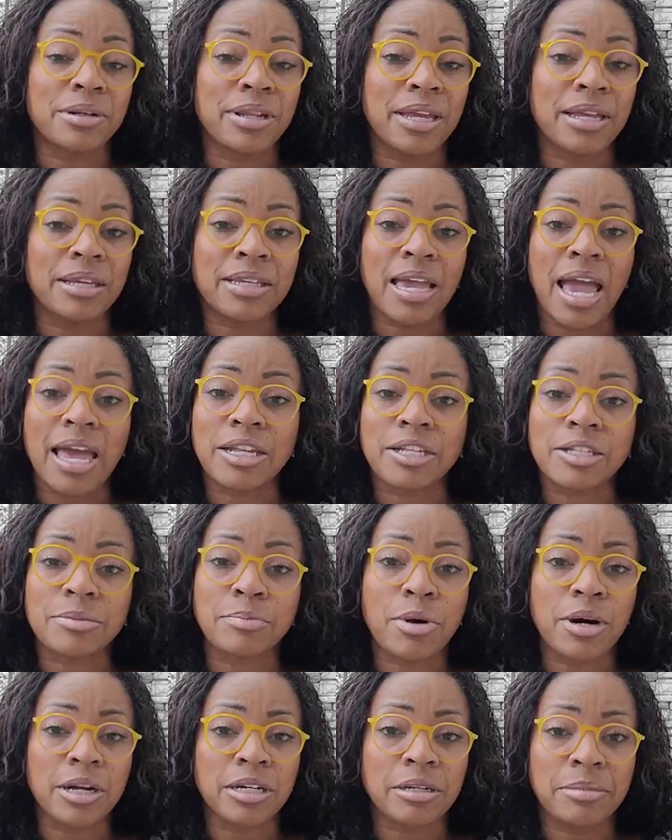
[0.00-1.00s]
That kind of
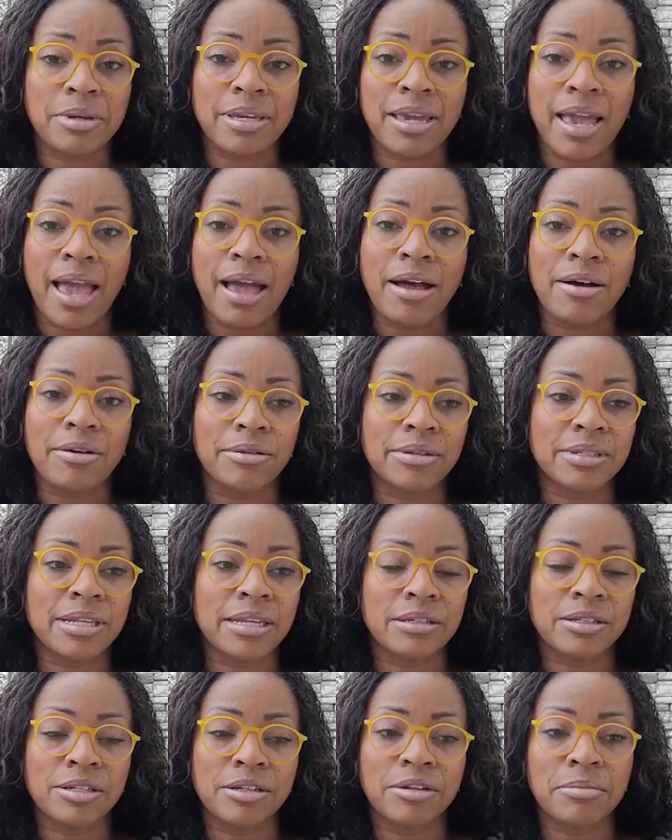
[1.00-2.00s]
sparked me out,
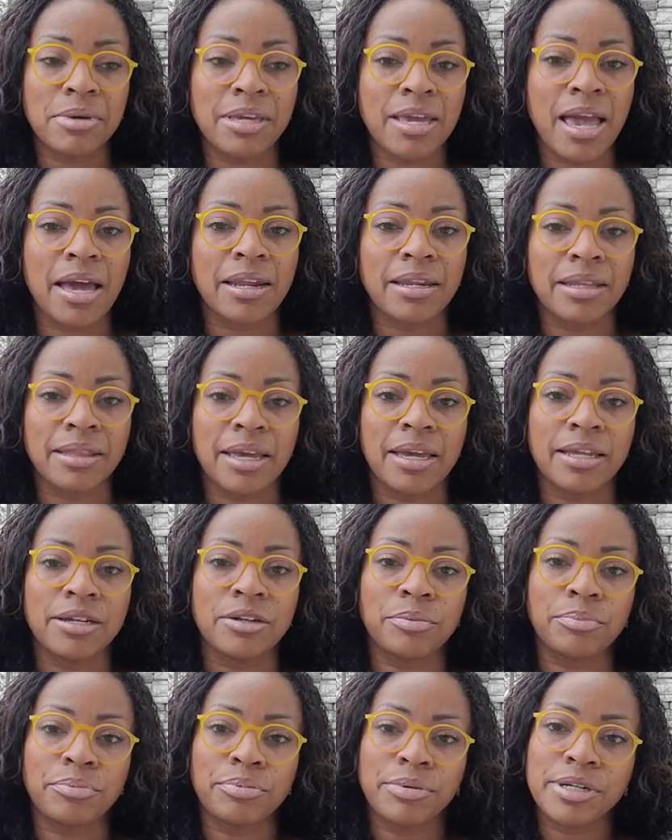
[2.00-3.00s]
took me out of that
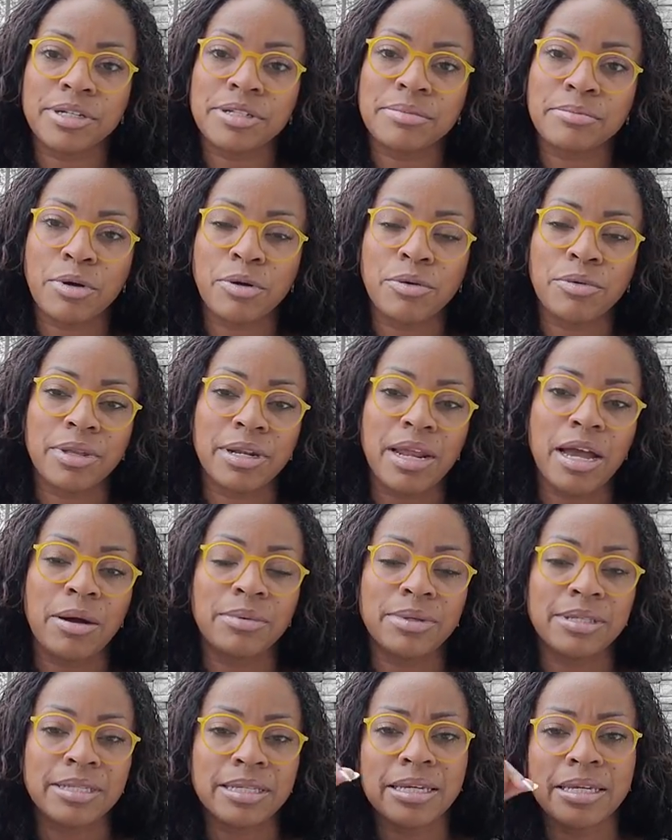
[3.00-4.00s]
depressed mode that I
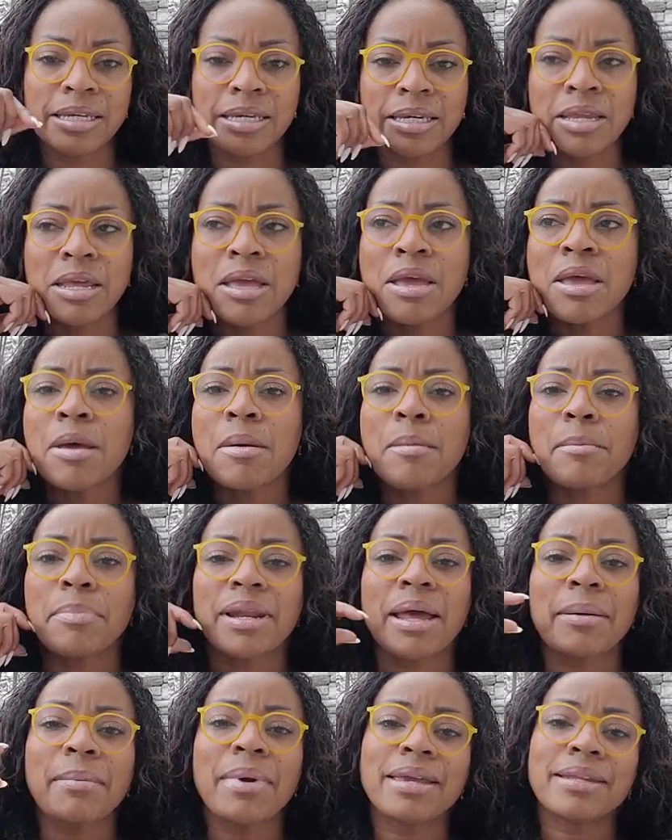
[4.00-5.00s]
was in. But
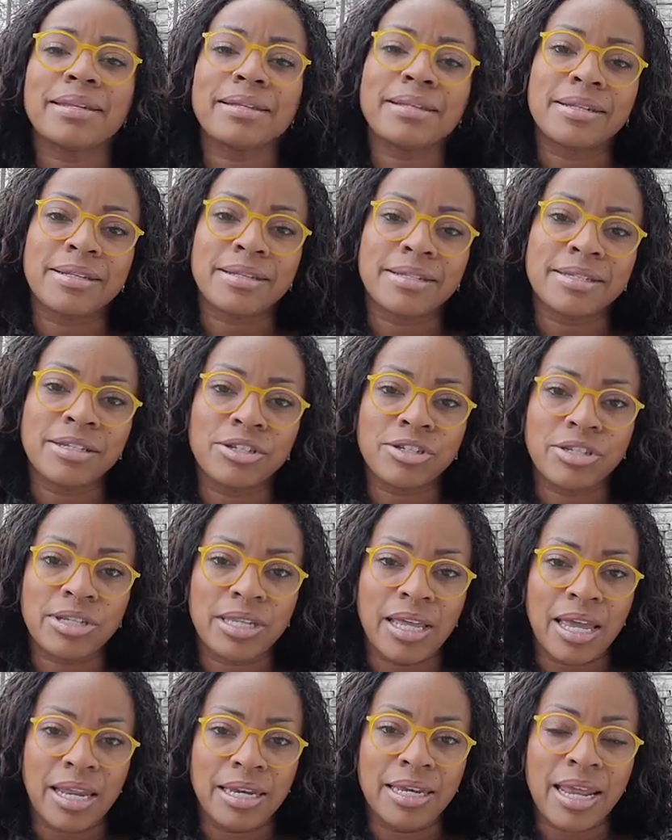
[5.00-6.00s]
I made a decision
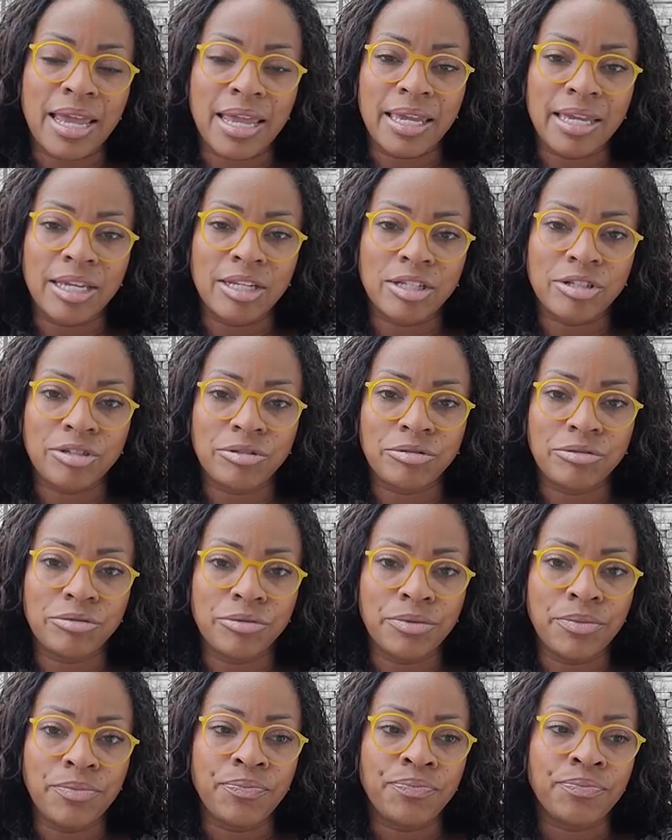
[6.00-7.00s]
that day
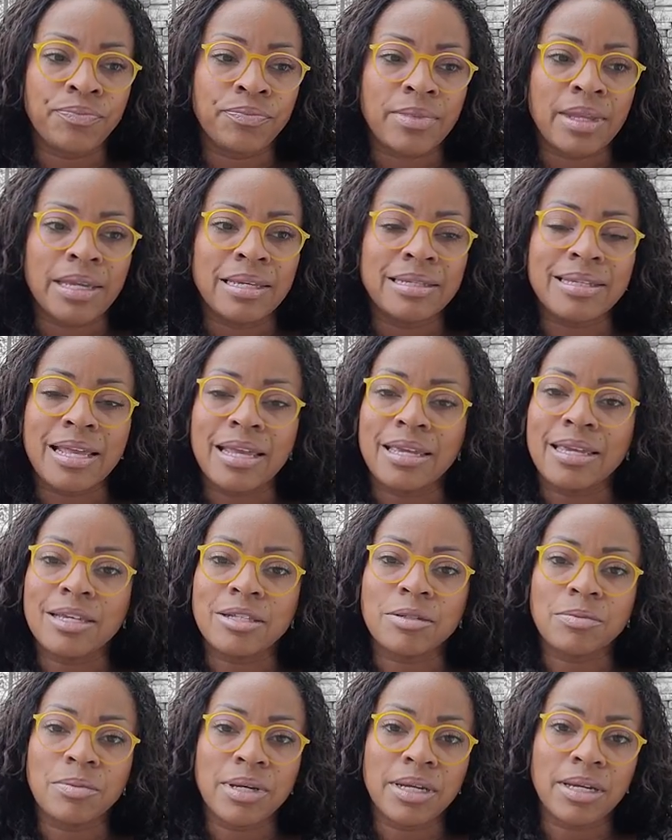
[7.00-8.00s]
to say,
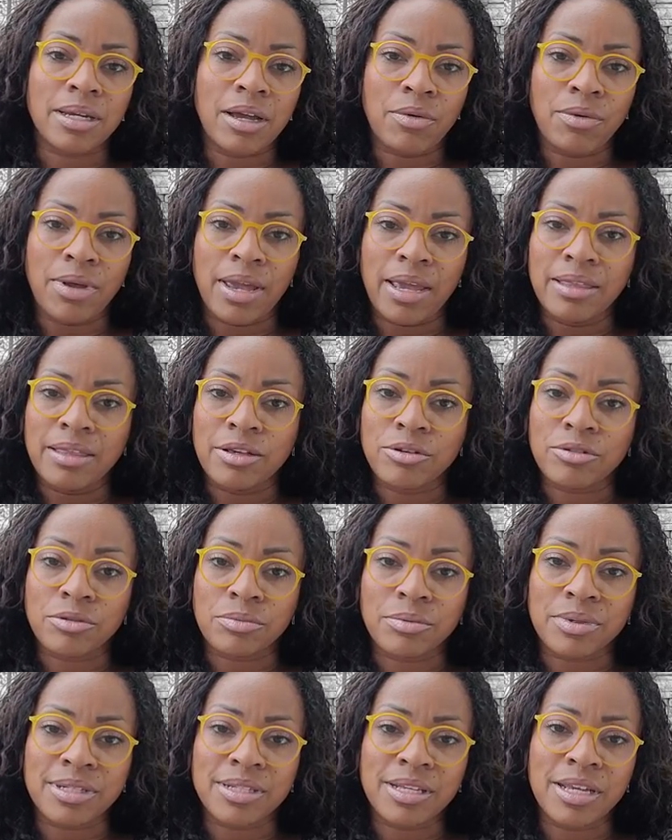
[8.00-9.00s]
guess what? Okay, there's a
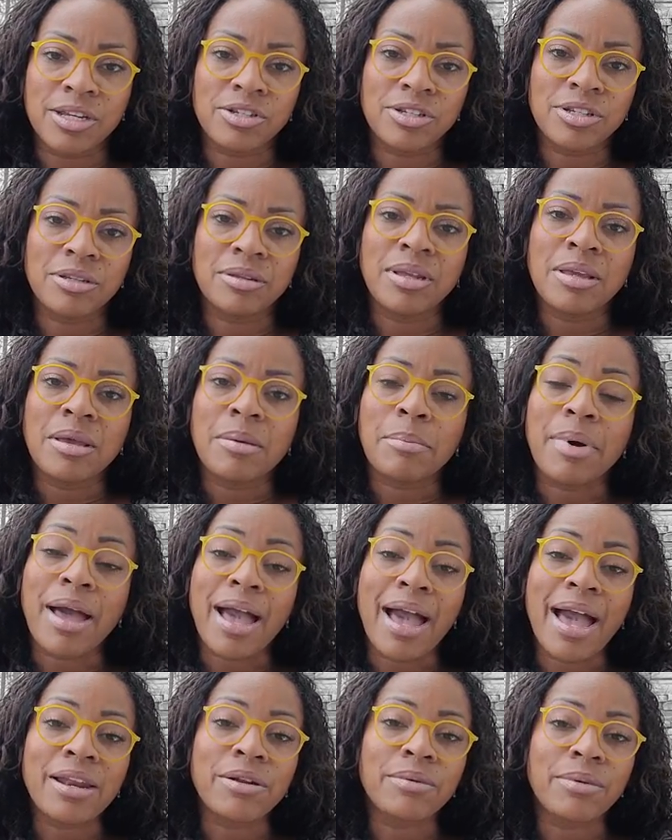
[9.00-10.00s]
recession, but
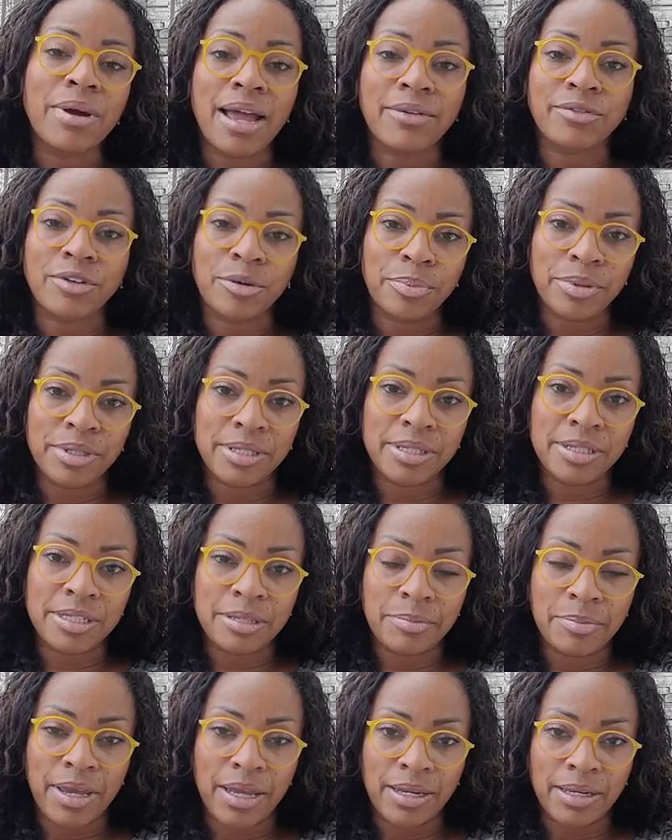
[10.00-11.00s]
I don't have to
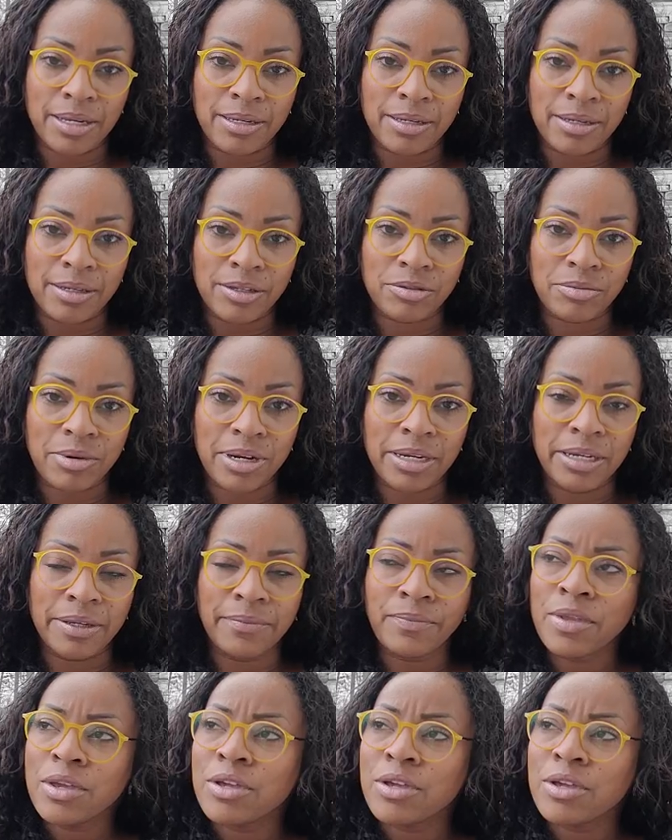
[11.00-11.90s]
participate in this, right?